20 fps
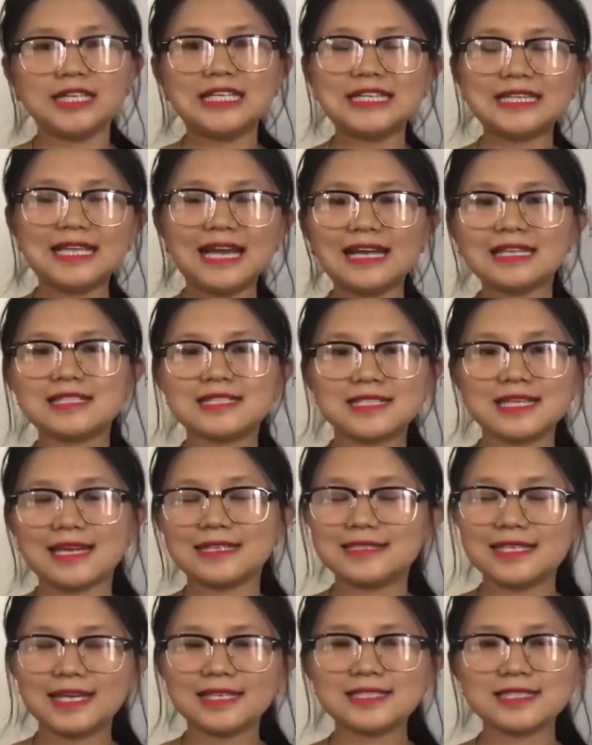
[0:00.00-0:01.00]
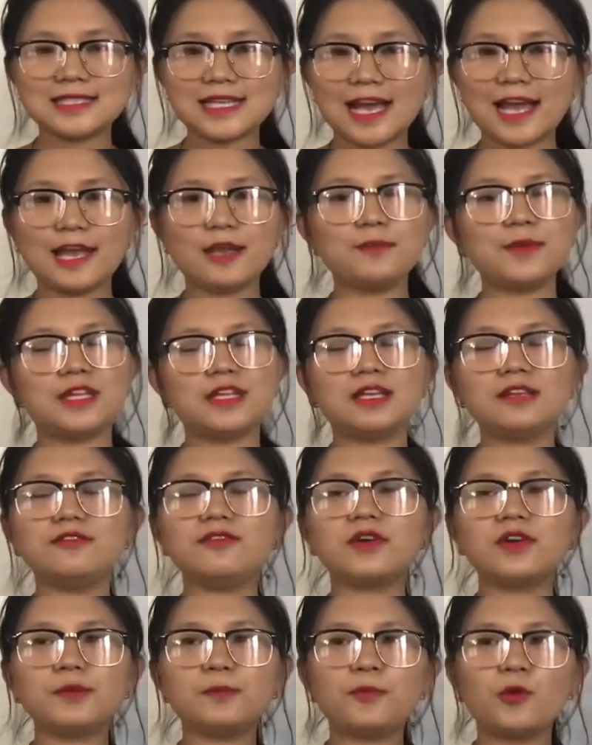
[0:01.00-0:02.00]
then at that
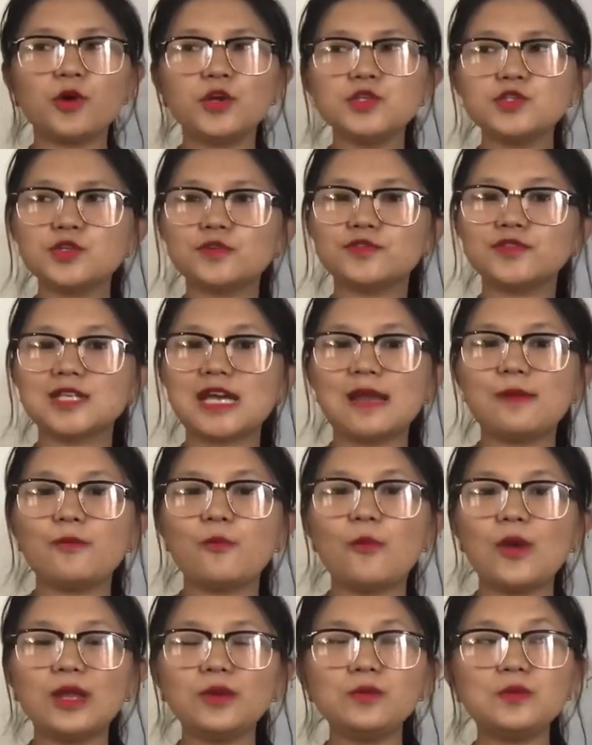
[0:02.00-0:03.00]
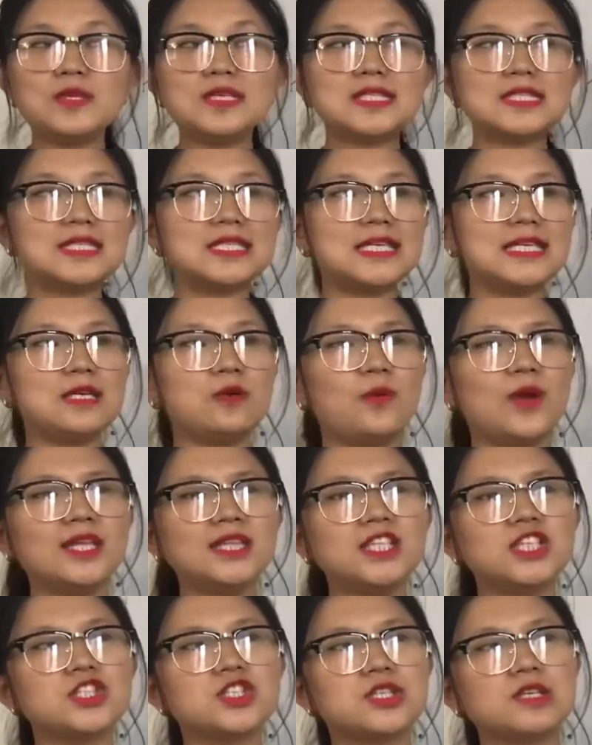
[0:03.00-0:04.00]
very point of time, when
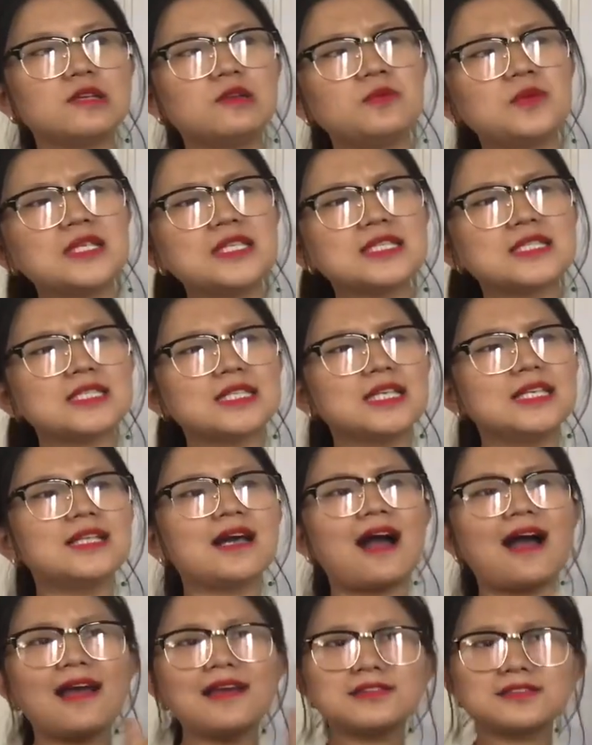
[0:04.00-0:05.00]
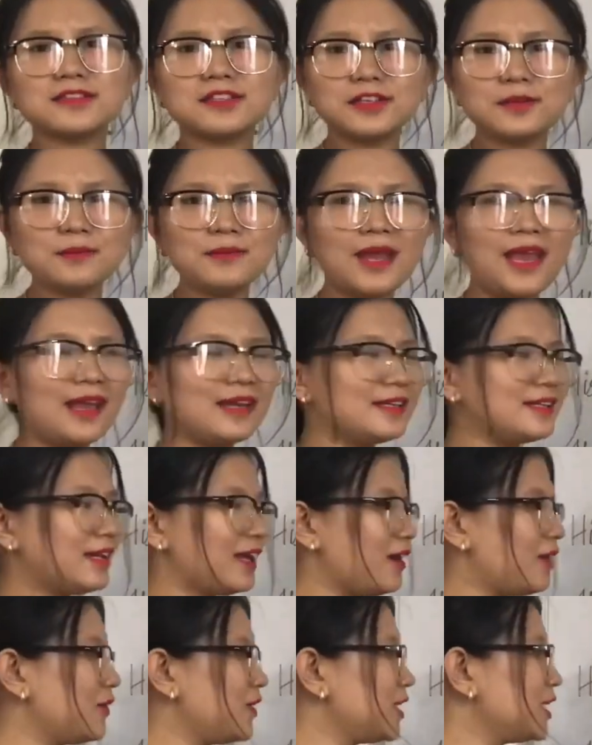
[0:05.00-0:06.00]
the children see the ice cream man
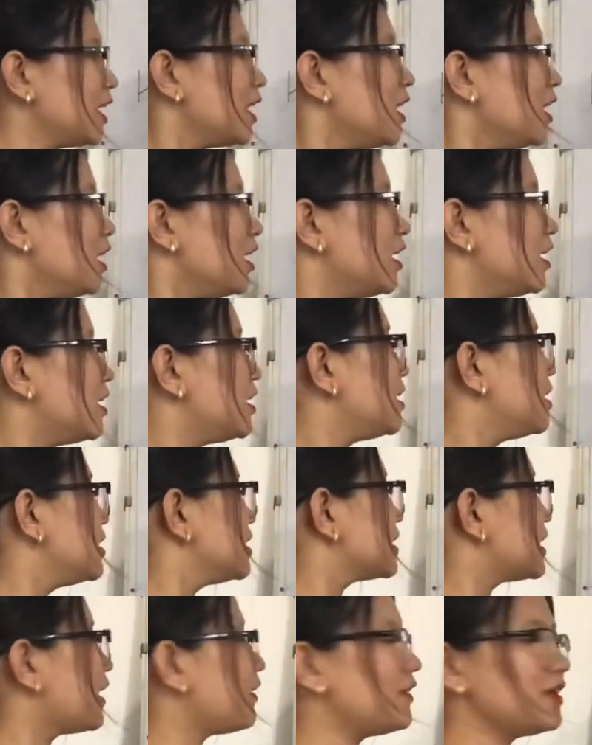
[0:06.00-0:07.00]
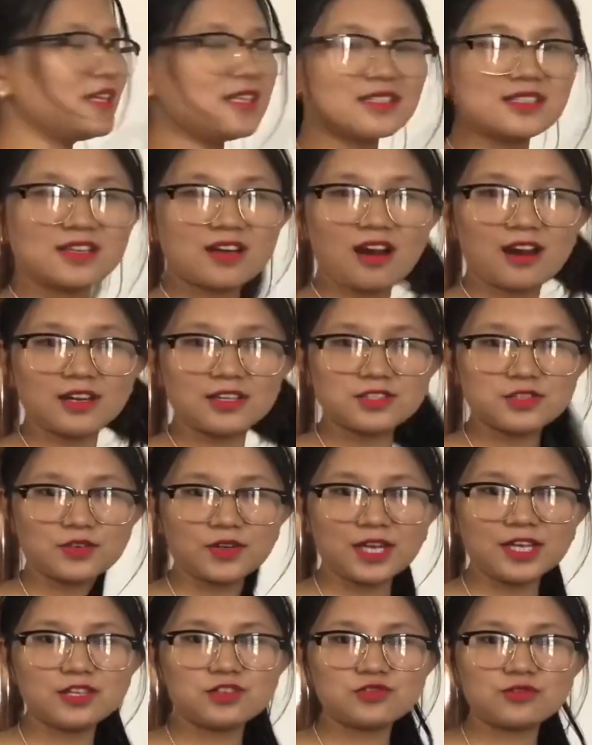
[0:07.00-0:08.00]
carrying his cart,
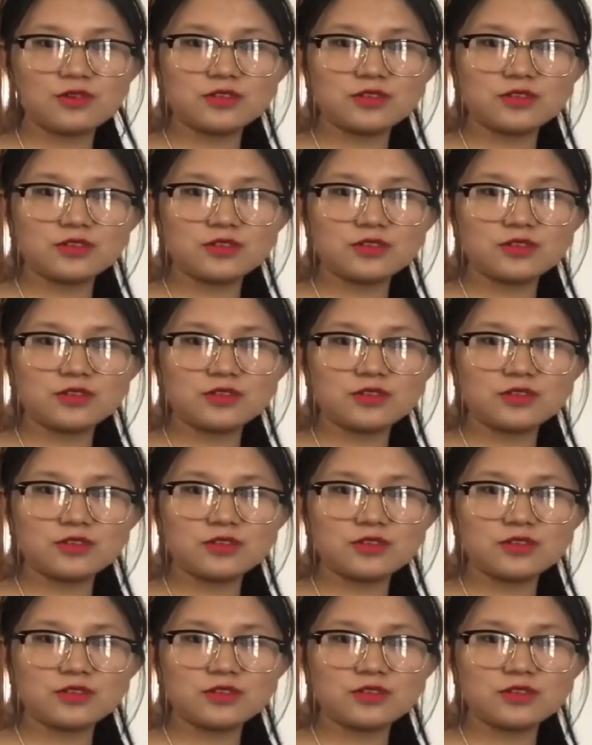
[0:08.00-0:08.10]
okay,